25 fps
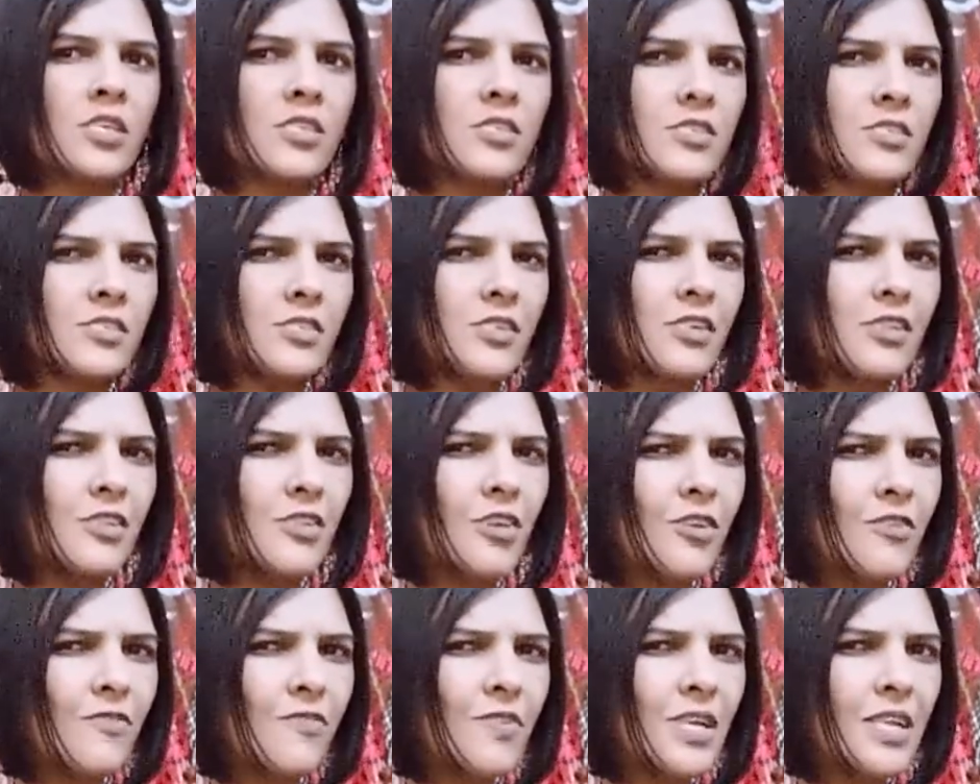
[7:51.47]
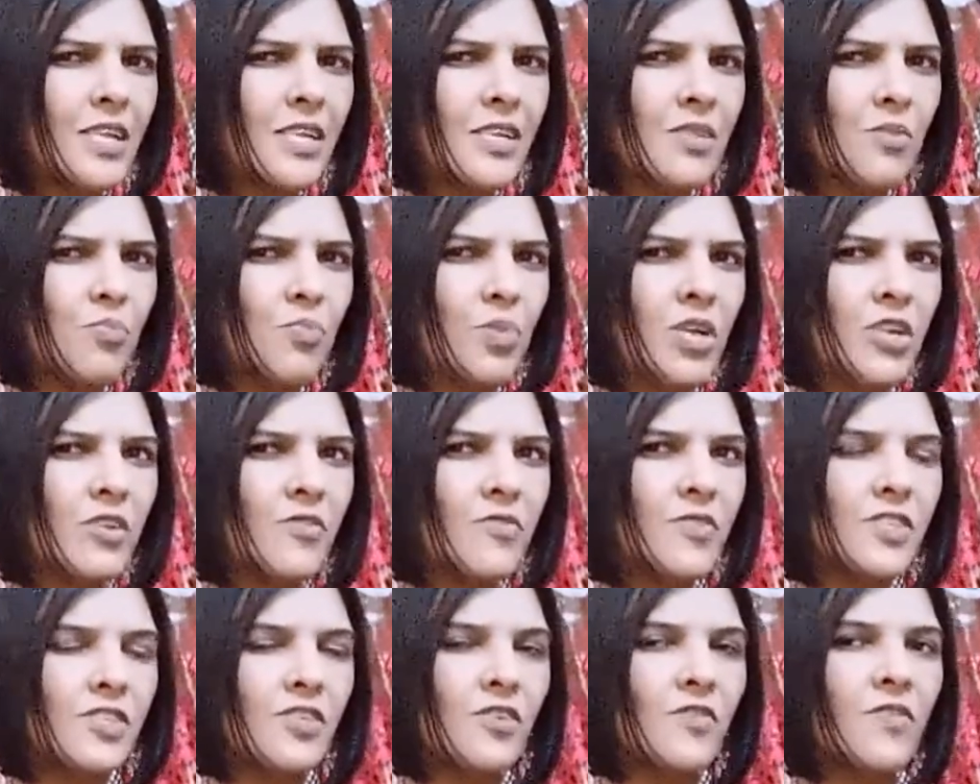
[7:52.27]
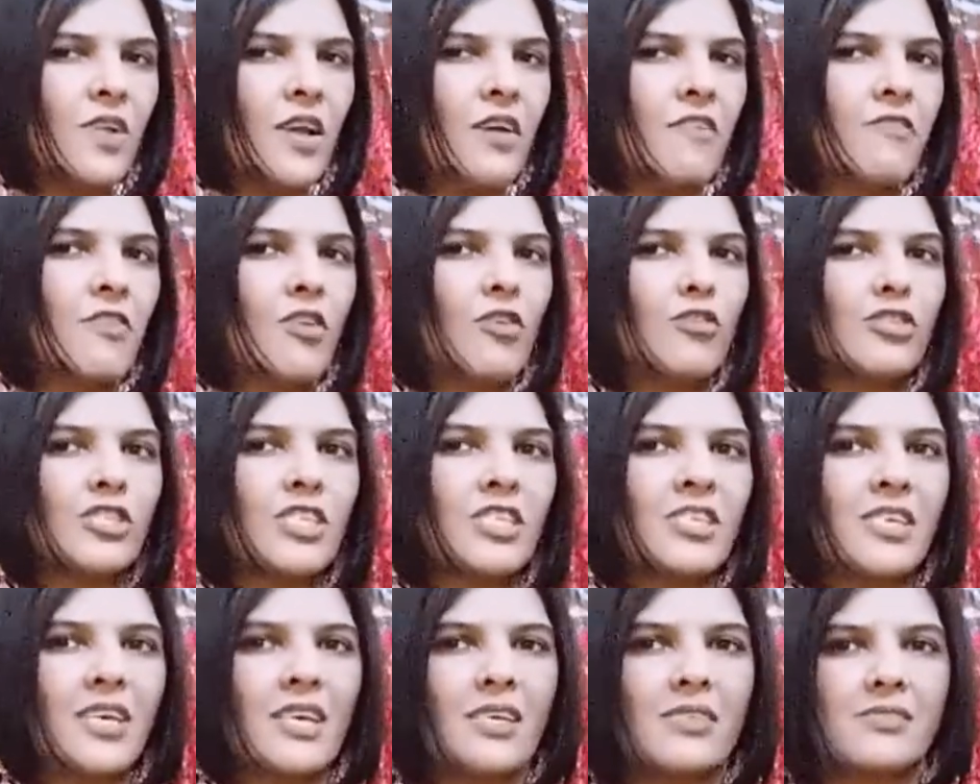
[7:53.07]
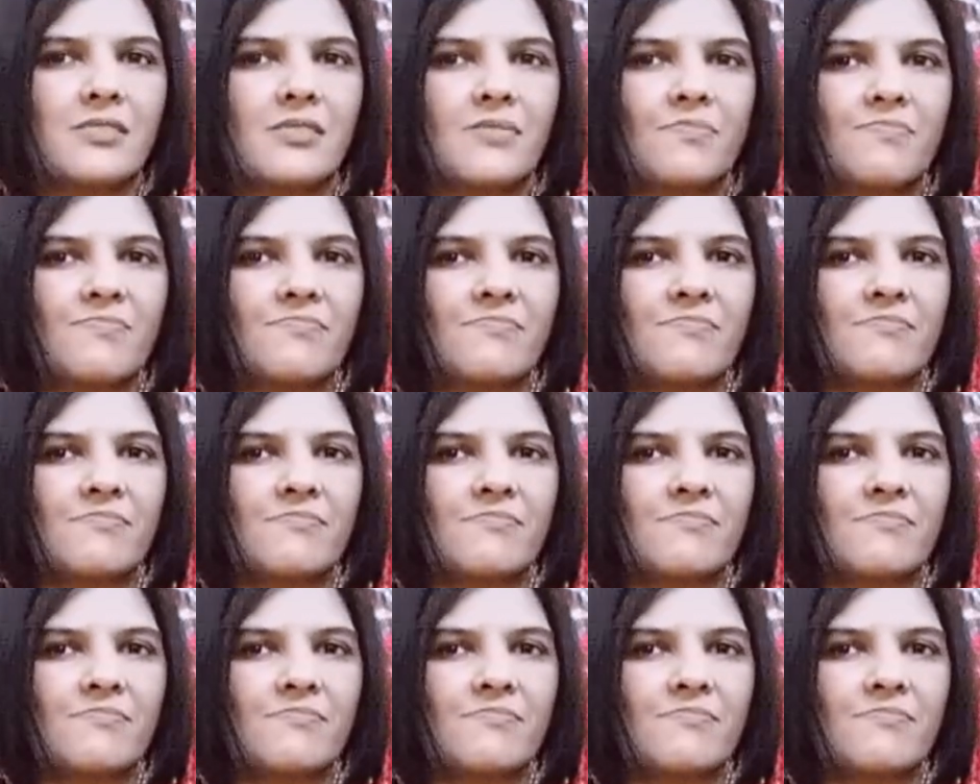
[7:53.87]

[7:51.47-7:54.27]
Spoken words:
Still not feeling the benefit of life coaching yet?